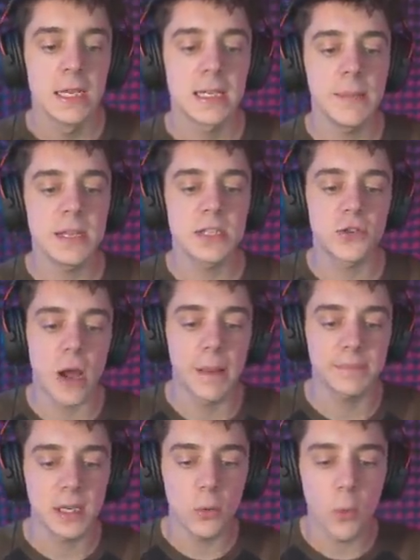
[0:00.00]
Timmy's
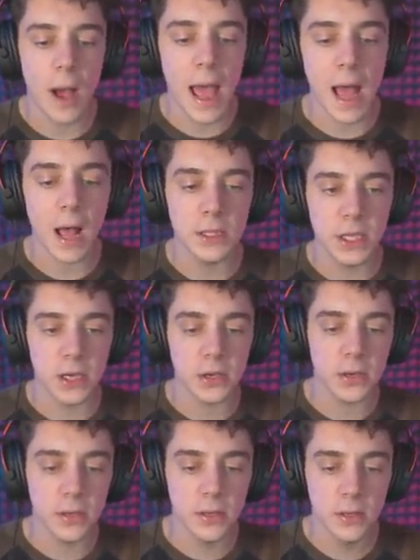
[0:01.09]
trapped in a well,
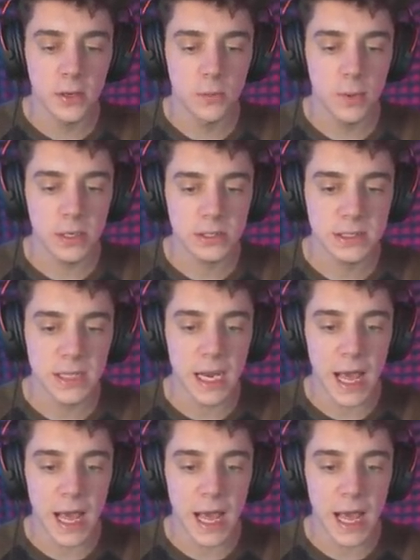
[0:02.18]
dude. Wear your sun